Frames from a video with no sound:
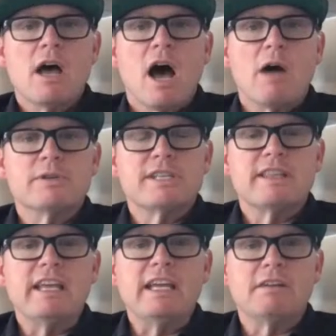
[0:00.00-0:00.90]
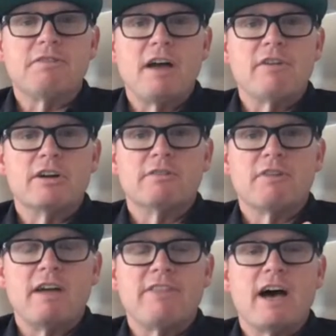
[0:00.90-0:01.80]
I was in the Inc. 500,
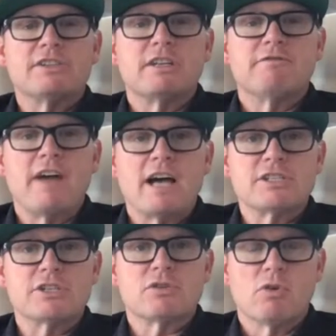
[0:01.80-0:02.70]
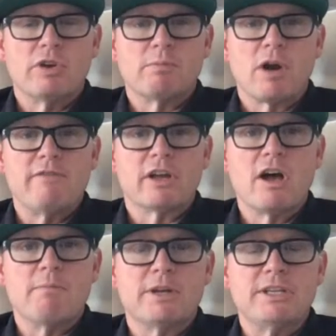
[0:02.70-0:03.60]
5,000 fastest growing private
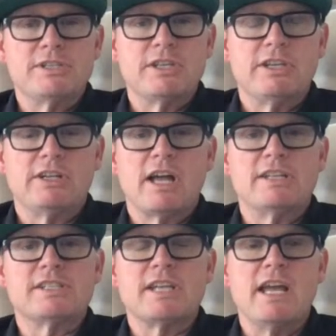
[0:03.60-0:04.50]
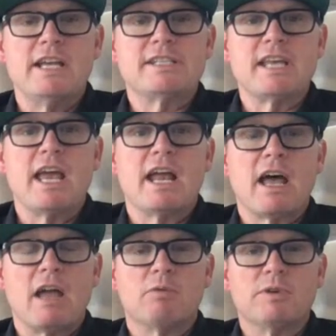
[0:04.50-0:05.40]
companies in the United States, and
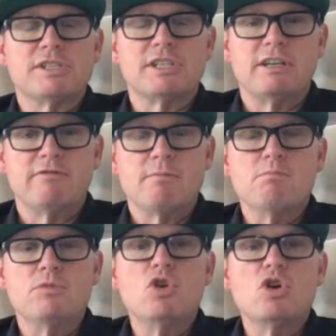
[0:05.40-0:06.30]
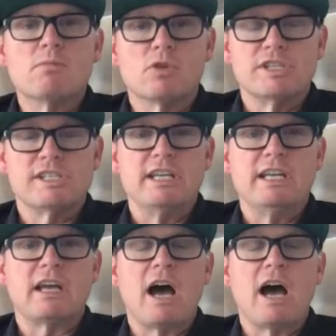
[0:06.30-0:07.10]
I received numerous Inc.